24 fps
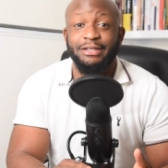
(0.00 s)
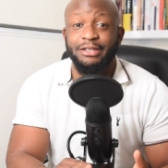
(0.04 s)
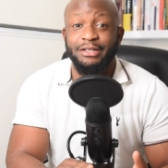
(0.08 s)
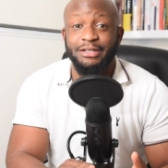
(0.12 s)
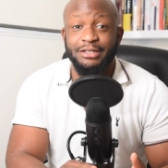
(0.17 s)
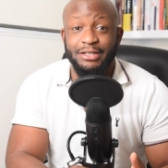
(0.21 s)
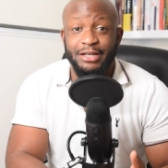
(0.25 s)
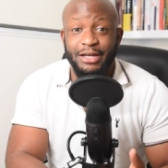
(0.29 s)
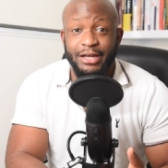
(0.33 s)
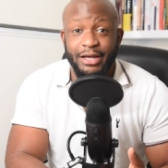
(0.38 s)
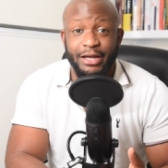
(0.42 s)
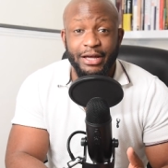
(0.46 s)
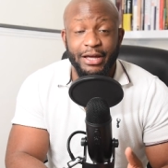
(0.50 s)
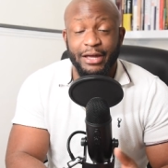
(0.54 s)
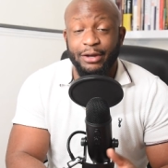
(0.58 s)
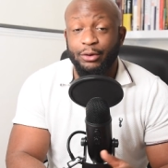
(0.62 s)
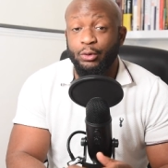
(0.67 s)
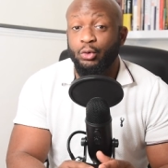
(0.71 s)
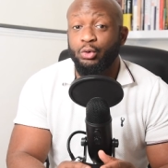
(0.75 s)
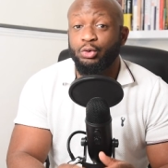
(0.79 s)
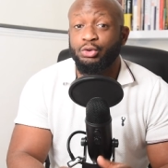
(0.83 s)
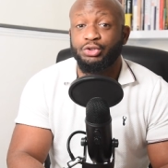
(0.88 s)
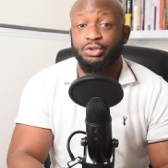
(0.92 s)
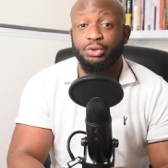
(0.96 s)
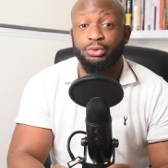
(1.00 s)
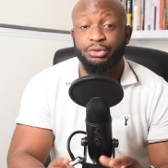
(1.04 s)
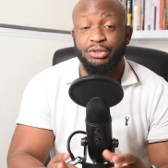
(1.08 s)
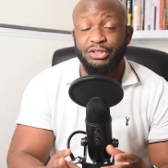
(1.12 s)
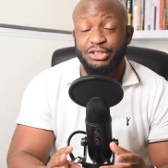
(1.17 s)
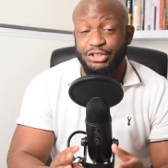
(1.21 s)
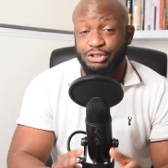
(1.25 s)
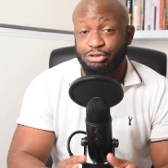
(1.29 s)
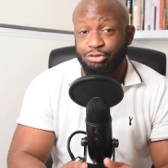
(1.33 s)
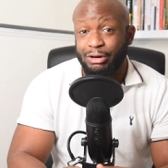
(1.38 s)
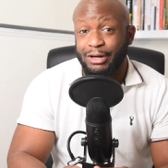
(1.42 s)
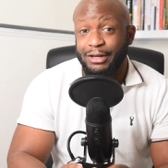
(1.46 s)
the year, and also the
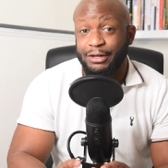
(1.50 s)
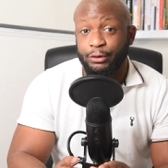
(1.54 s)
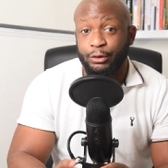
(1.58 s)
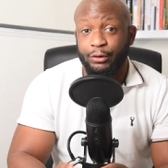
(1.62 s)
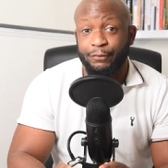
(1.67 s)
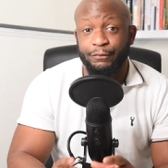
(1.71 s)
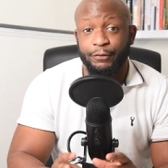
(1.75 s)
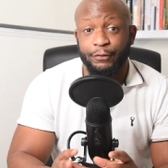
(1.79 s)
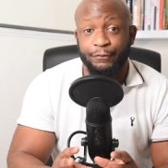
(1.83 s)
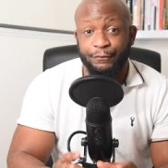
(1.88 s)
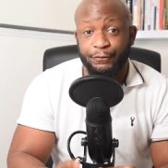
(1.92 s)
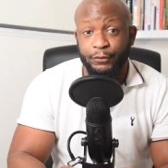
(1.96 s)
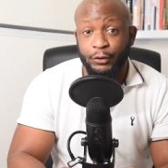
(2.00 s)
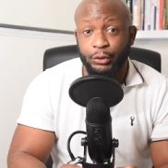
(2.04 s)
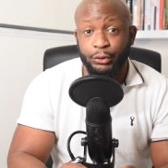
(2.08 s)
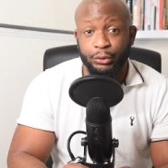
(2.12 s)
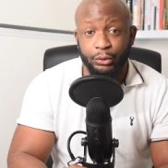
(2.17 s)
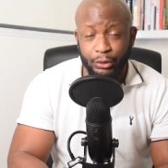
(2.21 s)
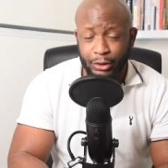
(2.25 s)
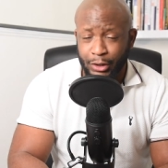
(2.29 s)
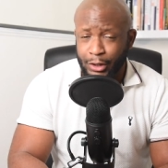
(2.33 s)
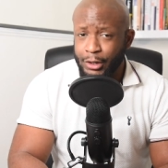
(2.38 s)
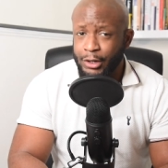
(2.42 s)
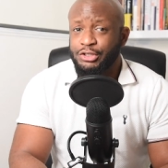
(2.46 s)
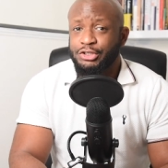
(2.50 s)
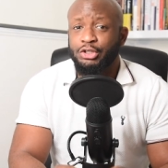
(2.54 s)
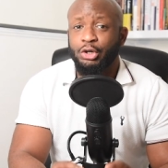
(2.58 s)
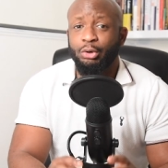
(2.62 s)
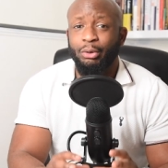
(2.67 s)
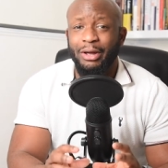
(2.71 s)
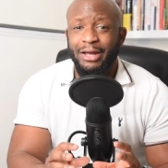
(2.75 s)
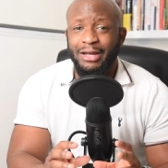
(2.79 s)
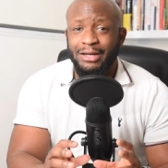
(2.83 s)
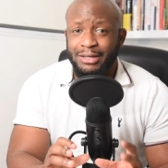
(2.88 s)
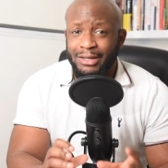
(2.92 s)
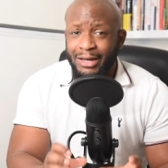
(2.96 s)
strand of the flu.
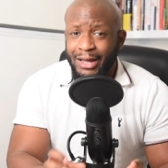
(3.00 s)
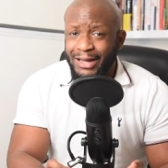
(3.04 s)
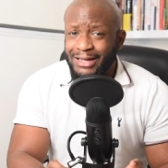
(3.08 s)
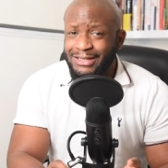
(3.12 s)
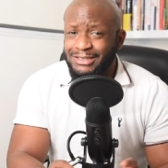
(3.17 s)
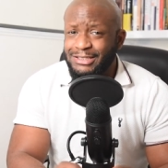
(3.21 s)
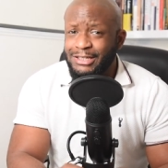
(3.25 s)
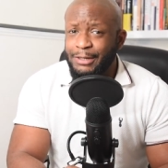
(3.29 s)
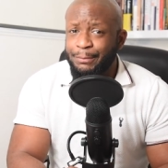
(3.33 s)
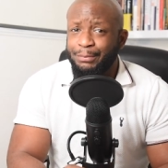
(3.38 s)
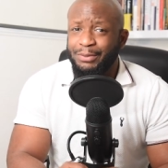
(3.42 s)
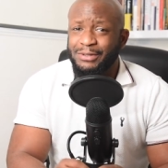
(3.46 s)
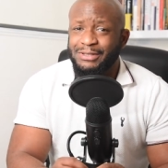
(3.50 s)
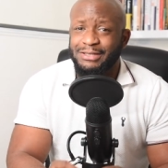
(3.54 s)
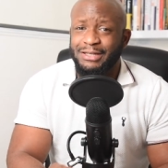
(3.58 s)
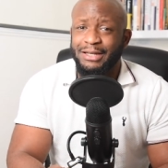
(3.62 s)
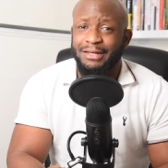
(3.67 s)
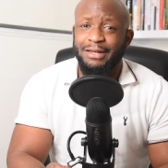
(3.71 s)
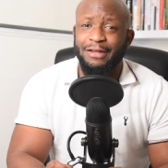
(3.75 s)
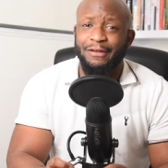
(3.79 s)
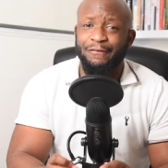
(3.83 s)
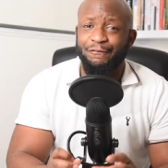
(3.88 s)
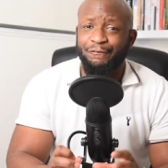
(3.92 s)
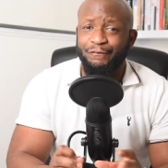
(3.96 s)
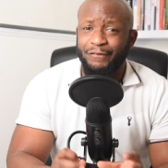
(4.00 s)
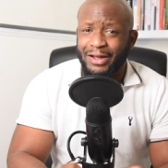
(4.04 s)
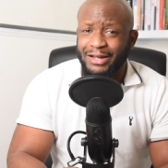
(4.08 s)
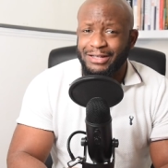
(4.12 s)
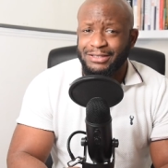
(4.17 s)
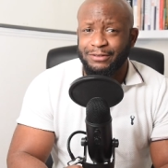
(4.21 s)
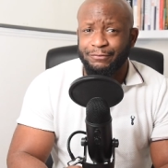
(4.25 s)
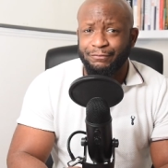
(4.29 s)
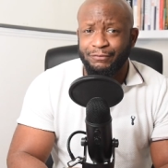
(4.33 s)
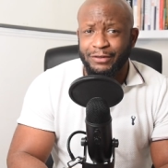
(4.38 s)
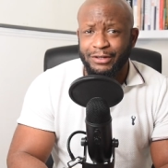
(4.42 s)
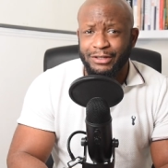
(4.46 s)
So a 90%
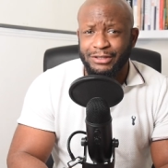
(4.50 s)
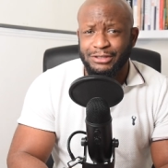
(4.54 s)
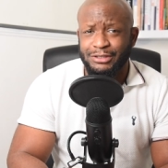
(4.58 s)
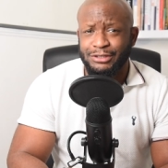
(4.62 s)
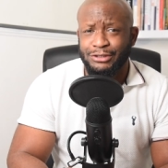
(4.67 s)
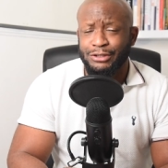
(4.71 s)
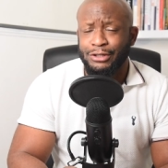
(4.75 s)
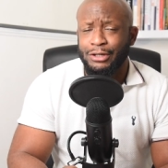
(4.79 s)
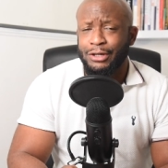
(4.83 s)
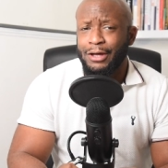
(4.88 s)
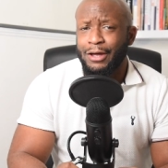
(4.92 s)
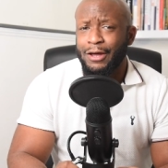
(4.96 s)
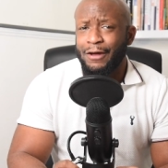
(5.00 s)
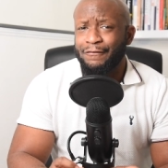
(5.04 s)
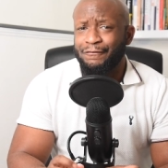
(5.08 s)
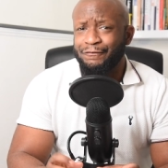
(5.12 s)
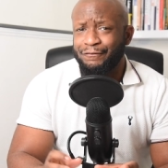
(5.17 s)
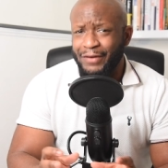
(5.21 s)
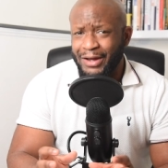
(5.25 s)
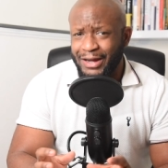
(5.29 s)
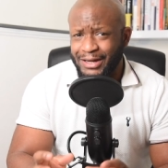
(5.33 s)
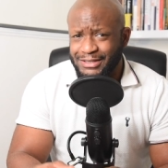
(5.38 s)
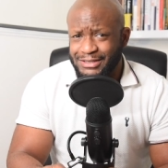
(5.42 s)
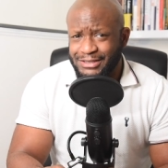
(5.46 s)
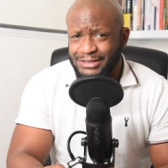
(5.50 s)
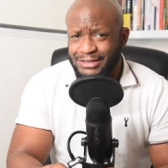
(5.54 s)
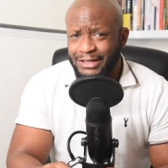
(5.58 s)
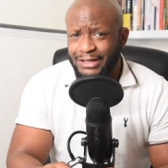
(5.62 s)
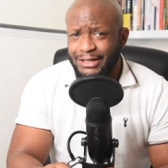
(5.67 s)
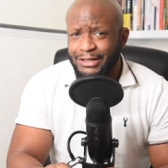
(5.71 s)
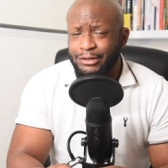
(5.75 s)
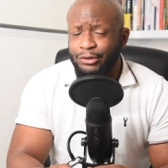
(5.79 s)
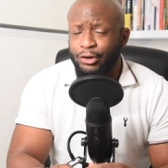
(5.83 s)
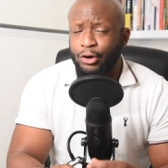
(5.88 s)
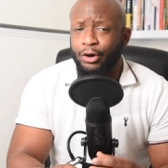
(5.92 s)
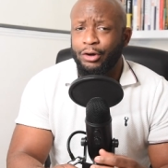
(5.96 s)
effectiveness
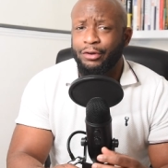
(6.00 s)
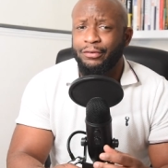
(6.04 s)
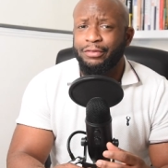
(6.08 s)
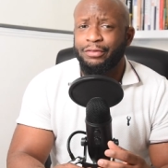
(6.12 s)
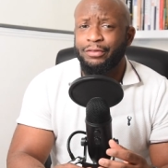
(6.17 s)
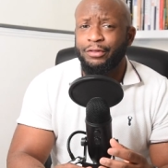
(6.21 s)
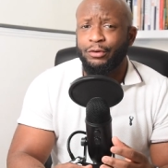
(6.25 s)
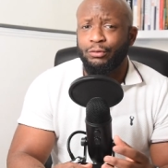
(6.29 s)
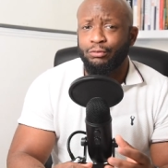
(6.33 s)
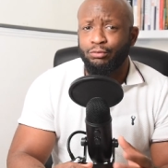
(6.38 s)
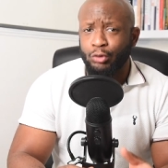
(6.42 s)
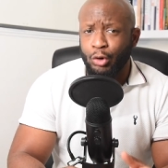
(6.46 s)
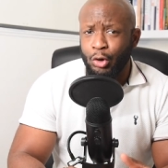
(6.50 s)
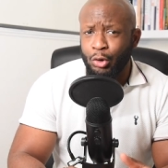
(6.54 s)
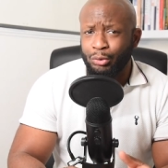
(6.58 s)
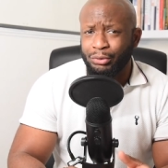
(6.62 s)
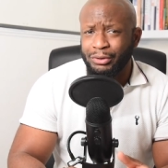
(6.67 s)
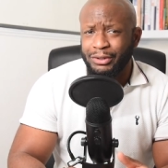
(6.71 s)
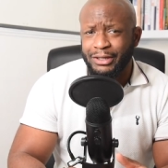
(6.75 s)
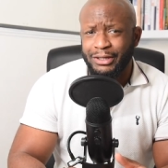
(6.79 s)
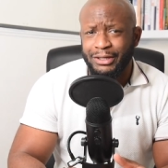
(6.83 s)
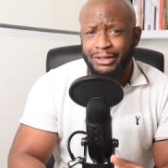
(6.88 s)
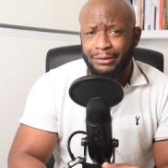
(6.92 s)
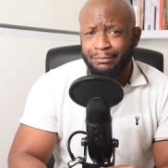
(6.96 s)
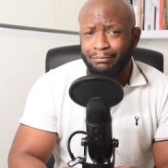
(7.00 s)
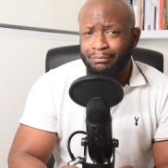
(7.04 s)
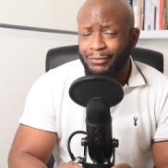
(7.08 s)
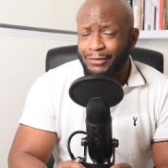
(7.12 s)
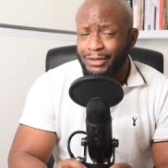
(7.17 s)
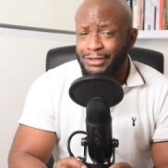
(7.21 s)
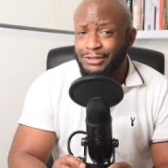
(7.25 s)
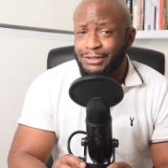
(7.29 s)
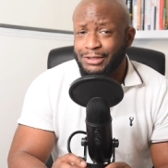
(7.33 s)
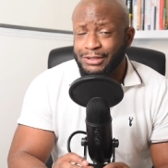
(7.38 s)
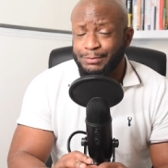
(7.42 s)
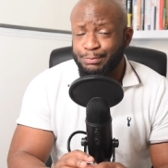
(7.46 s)
vaccine on the Roni
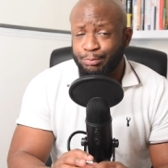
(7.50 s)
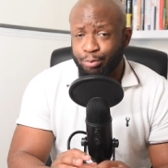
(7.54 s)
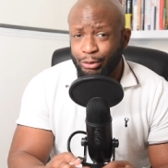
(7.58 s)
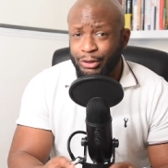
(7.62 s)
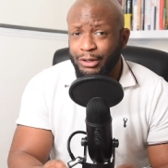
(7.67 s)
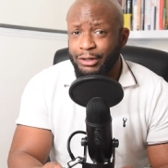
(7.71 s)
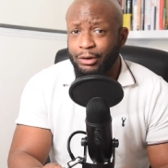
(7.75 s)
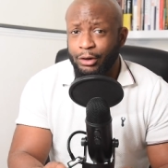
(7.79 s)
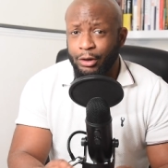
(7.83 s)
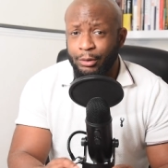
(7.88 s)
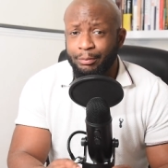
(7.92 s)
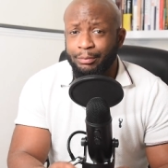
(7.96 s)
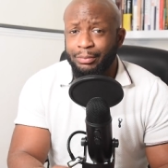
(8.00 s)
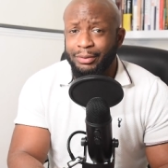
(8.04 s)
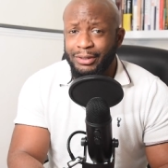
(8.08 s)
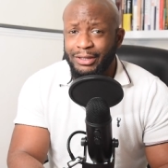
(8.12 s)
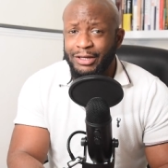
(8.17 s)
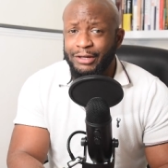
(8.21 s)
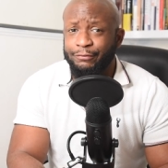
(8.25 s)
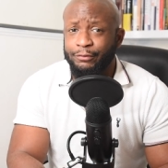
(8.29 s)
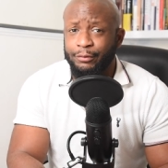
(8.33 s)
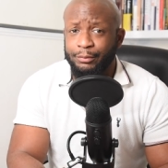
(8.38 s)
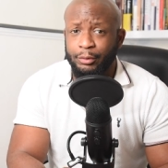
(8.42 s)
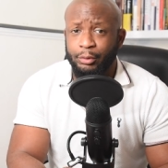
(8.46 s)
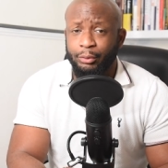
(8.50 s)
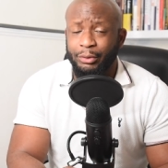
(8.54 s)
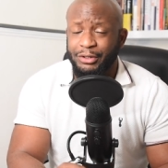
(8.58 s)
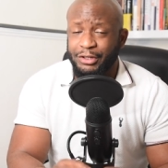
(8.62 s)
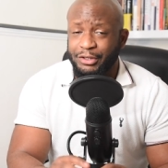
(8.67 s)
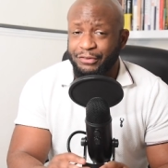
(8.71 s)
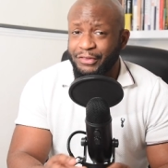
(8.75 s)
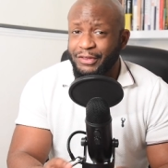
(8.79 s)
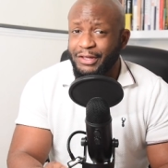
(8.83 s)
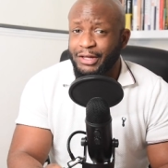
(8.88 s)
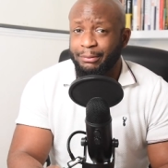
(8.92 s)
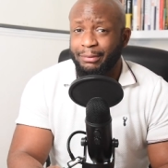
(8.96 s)
is, is pretty unbelievable when you
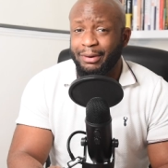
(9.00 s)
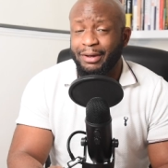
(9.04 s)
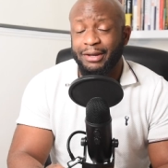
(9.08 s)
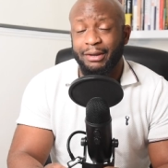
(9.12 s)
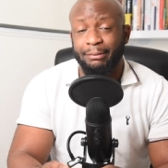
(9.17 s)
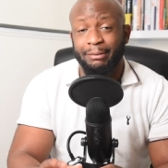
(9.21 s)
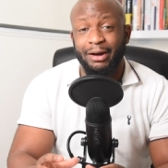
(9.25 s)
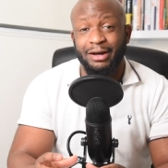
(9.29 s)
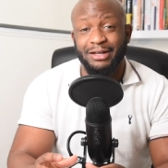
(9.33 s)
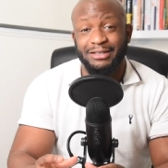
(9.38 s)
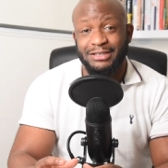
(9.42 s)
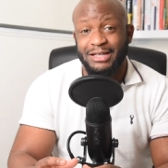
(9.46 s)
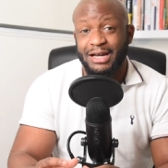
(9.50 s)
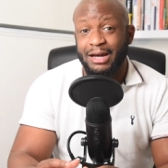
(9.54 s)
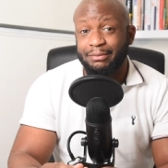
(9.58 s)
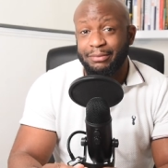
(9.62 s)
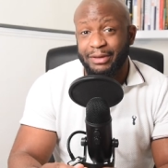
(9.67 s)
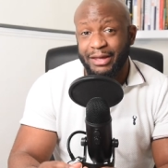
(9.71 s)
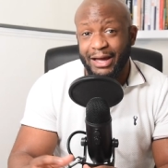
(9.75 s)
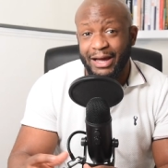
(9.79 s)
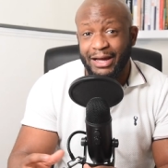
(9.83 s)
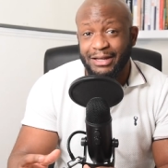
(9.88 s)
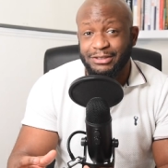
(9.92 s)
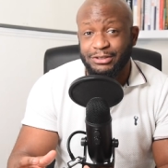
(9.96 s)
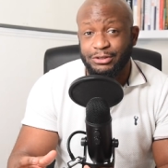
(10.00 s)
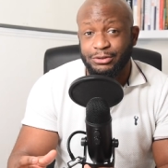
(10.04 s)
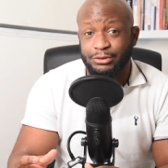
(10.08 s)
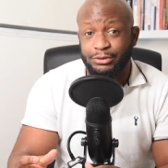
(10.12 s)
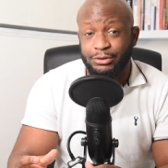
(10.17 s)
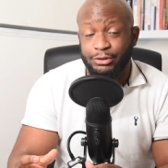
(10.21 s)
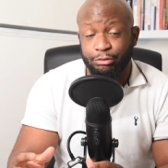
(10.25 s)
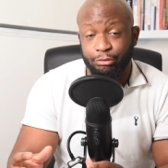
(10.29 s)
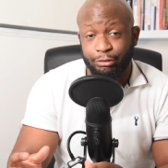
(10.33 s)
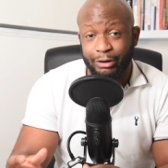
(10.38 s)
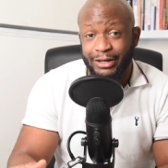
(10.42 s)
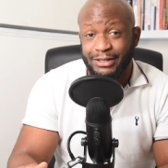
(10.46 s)
think about the amount of time they had to
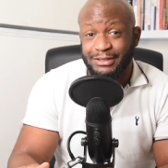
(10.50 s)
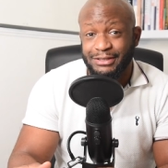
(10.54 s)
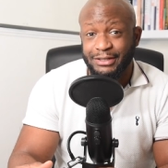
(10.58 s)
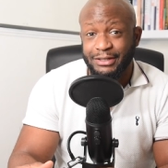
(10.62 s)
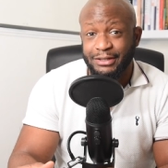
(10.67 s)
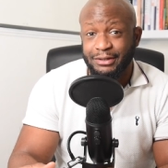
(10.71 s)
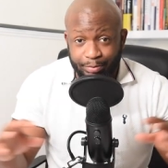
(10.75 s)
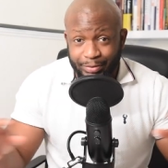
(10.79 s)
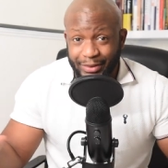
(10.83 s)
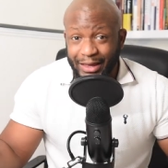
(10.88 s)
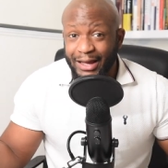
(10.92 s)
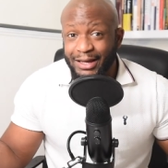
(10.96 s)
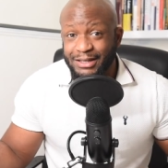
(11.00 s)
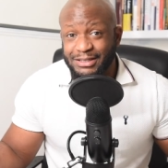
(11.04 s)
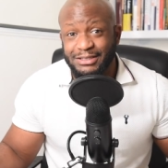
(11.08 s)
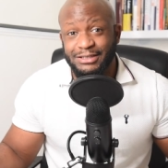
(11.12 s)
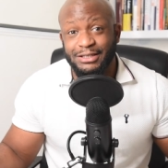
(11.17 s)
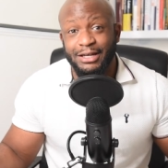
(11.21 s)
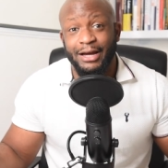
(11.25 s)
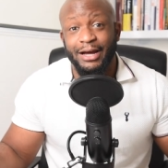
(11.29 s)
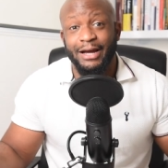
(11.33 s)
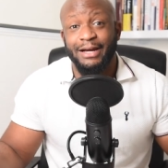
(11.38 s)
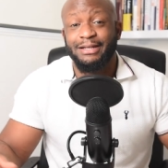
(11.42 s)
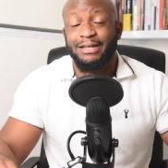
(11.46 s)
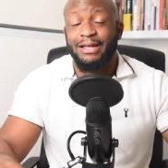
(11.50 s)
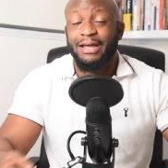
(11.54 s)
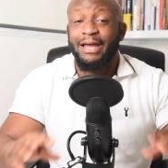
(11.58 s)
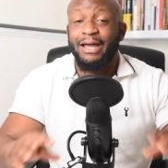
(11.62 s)
create it. That aside,